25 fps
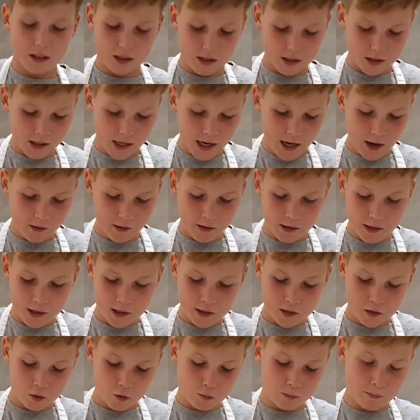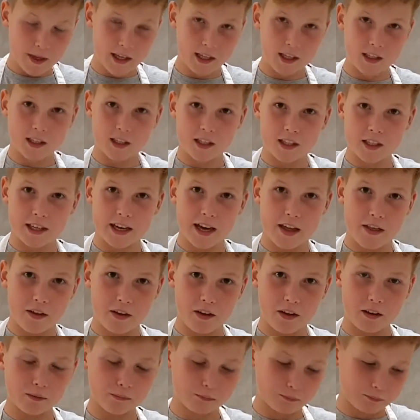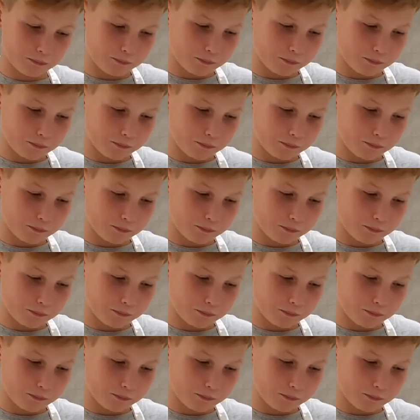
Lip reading: So now that it's all mixed together,